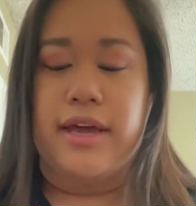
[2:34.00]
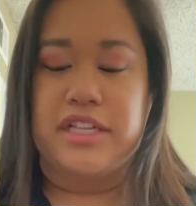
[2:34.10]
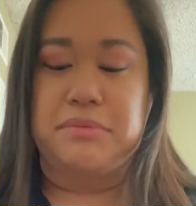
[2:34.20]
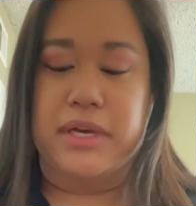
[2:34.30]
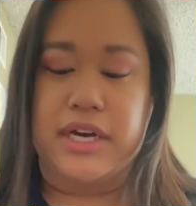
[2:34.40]

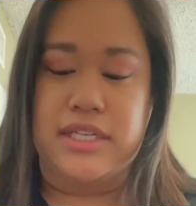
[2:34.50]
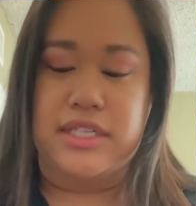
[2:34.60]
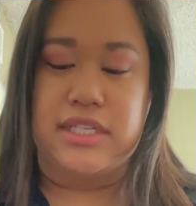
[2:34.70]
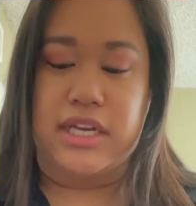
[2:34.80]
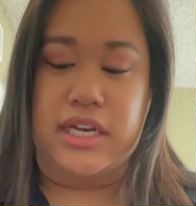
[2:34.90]
it's
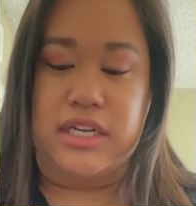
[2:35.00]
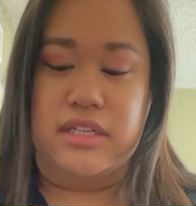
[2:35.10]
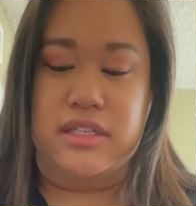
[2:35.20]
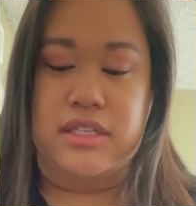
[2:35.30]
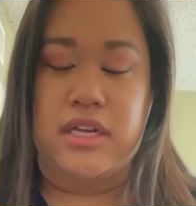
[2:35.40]
because it
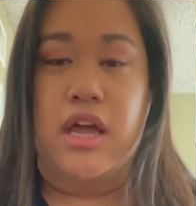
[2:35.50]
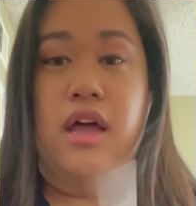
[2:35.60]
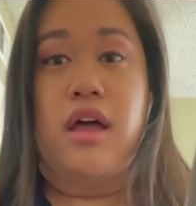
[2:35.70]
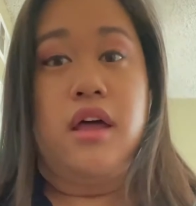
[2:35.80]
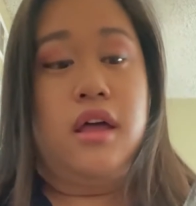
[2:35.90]
is
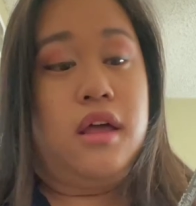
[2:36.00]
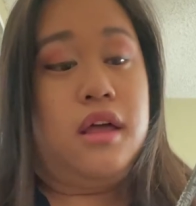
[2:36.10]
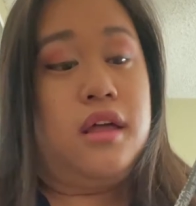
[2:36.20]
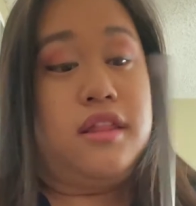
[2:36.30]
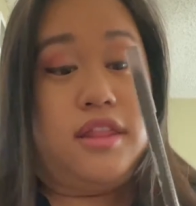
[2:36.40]

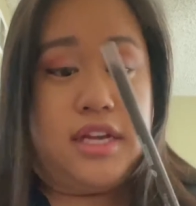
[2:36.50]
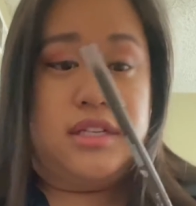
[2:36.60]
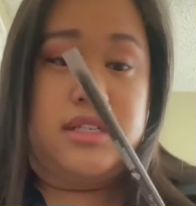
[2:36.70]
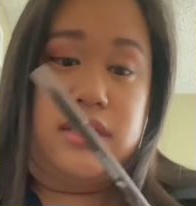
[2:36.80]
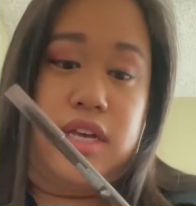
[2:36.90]

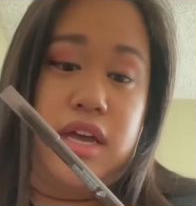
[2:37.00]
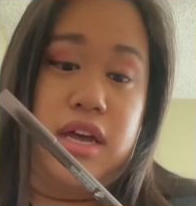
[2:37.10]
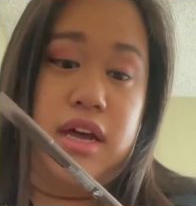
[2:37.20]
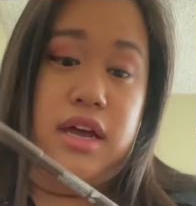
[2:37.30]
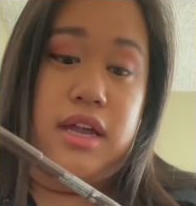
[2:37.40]
this
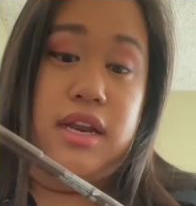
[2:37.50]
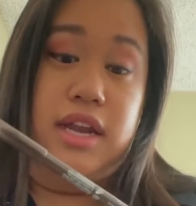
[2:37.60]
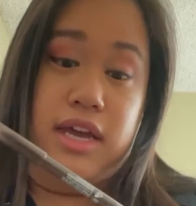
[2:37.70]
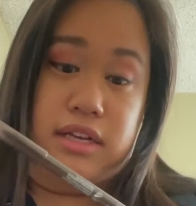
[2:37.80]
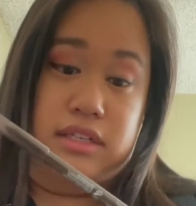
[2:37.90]

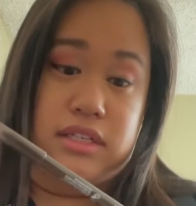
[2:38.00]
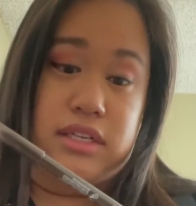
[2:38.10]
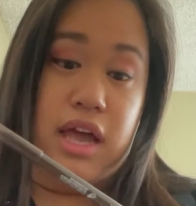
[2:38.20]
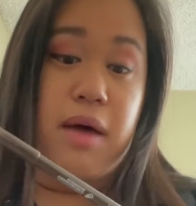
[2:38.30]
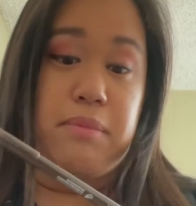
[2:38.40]

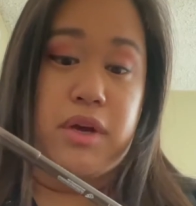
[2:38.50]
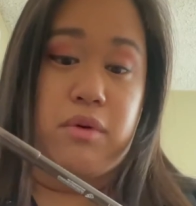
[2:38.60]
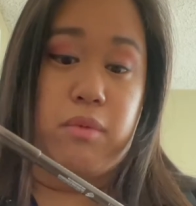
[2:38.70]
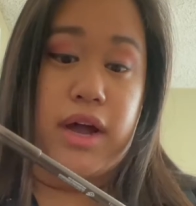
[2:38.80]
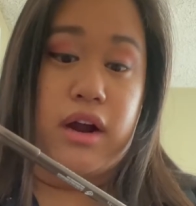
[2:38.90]
NYX Epic
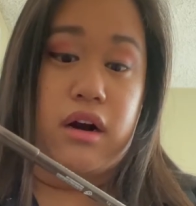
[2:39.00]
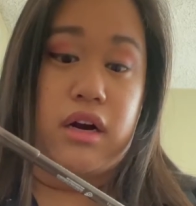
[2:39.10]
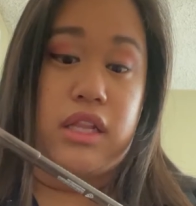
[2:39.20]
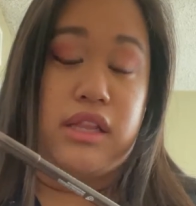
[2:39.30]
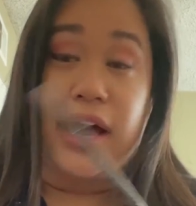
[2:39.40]
Wear
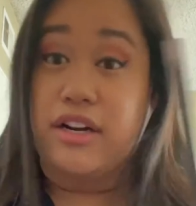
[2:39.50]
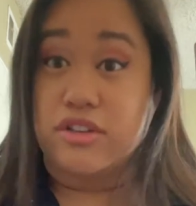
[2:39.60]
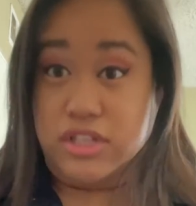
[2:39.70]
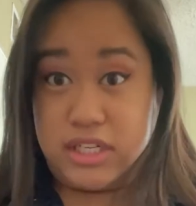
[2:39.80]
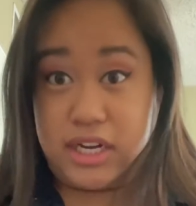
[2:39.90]
Liner
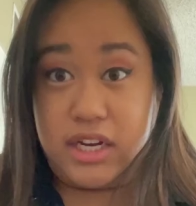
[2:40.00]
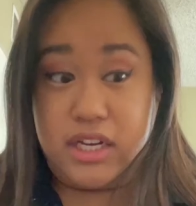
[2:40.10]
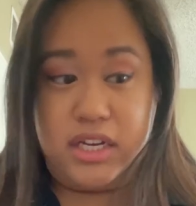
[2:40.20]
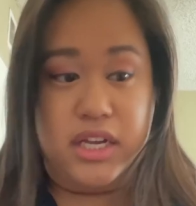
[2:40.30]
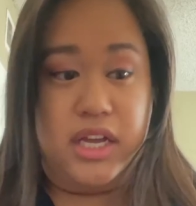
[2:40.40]
Stick
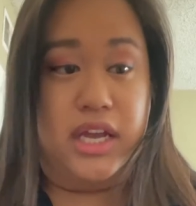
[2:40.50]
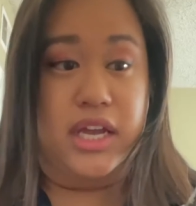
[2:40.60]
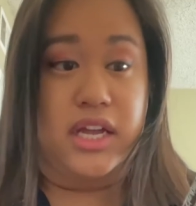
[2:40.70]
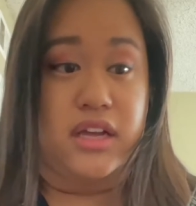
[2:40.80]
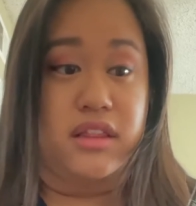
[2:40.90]

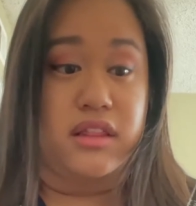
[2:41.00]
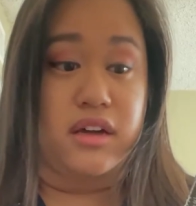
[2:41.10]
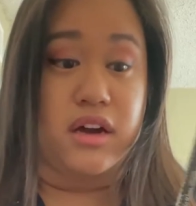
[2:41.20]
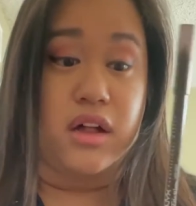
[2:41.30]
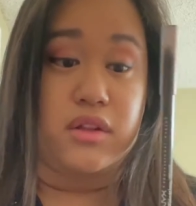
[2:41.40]
in the
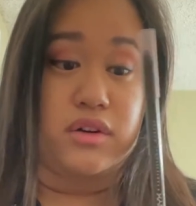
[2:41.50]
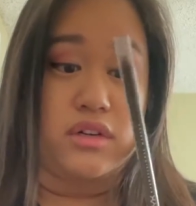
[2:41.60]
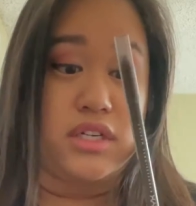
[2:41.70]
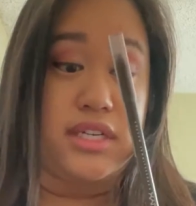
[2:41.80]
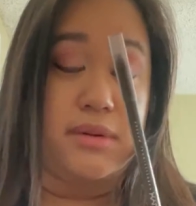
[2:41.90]
color
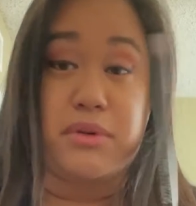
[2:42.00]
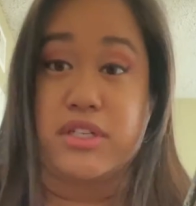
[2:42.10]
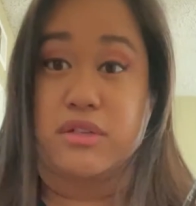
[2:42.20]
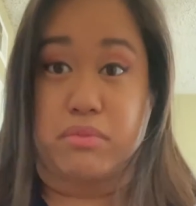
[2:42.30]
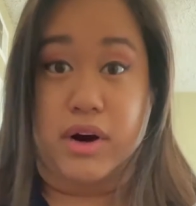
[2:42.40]

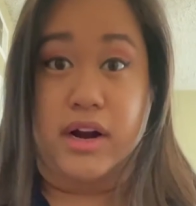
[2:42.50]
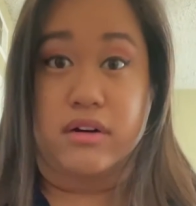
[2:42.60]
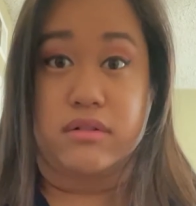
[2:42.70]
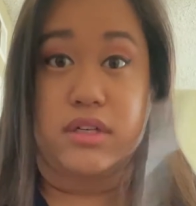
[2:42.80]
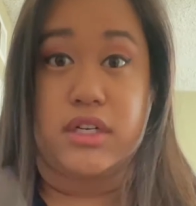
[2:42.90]
Deepest
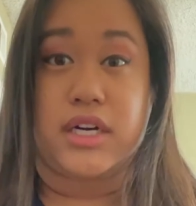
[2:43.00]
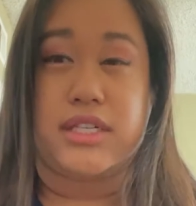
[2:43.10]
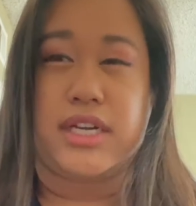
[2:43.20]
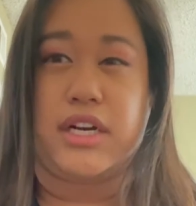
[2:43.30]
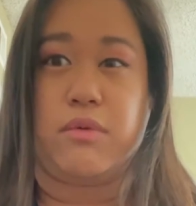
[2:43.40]
Brown, because
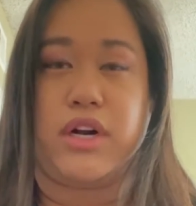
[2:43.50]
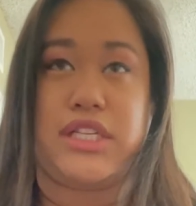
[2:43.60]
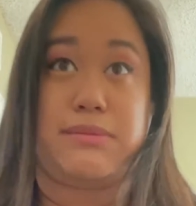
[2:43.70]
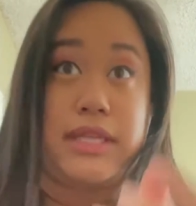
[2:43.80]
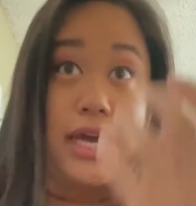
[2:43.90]
I didn't want it
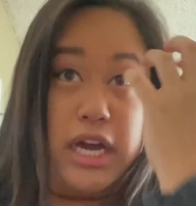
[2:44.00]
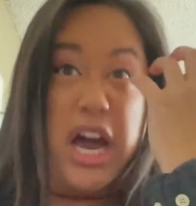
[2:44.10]
to be like,